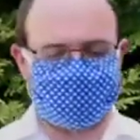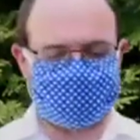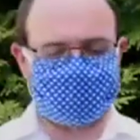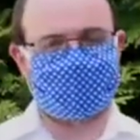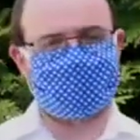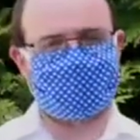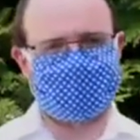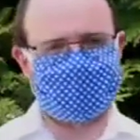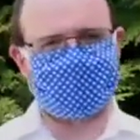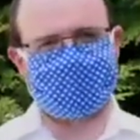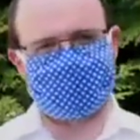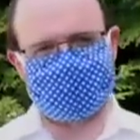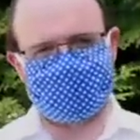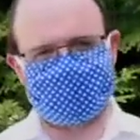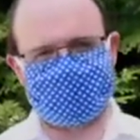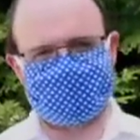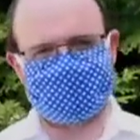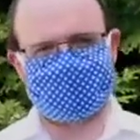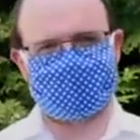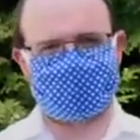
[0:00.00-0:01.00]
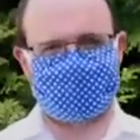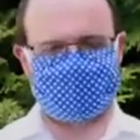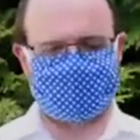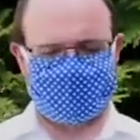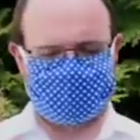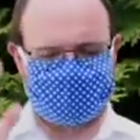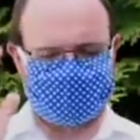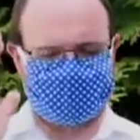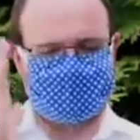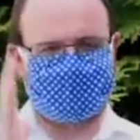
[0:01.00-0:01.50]
filling up,
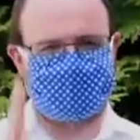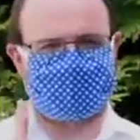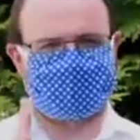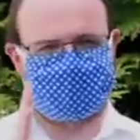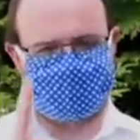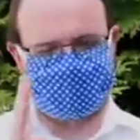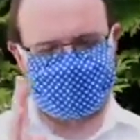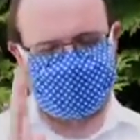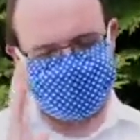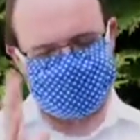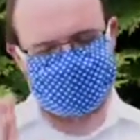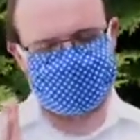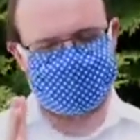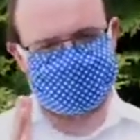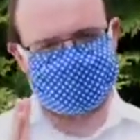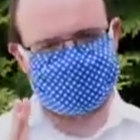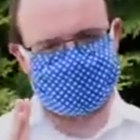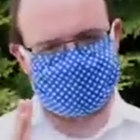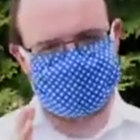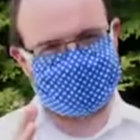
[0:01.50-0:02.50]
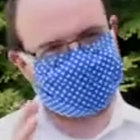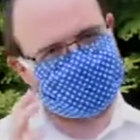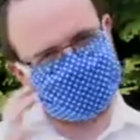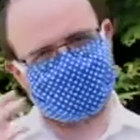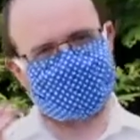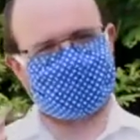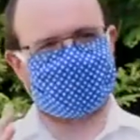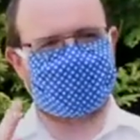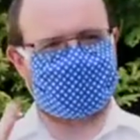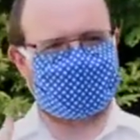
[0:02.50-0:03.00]
the positive side gets
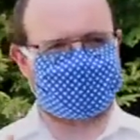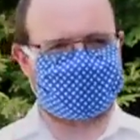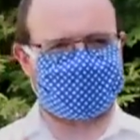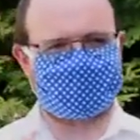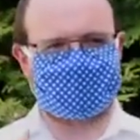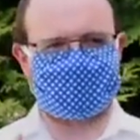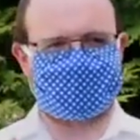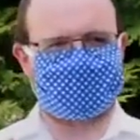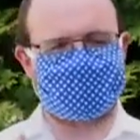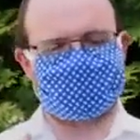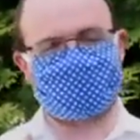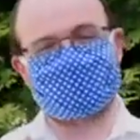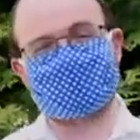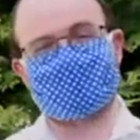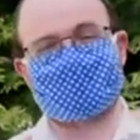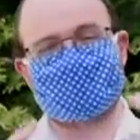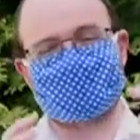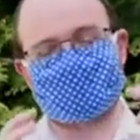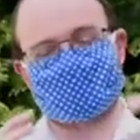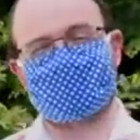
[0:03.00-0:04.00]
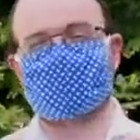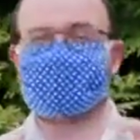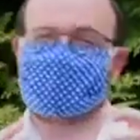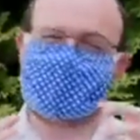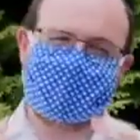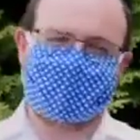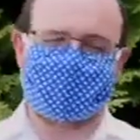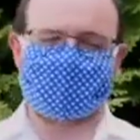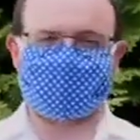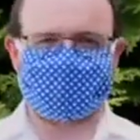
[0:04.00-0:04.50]
more positive, the negative side gets more
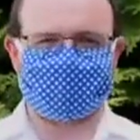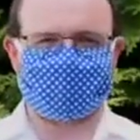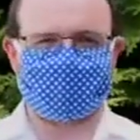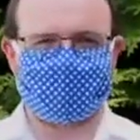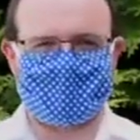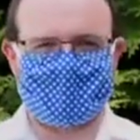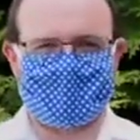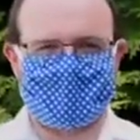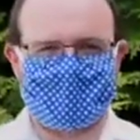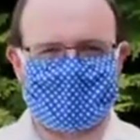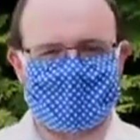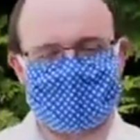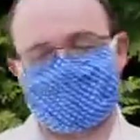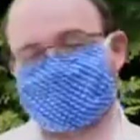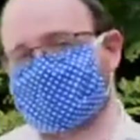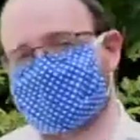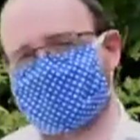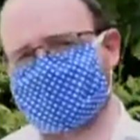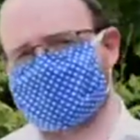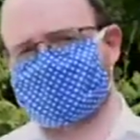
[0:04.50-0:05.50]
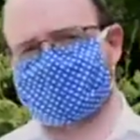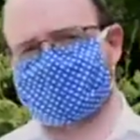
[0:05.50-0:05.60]
negative. Because as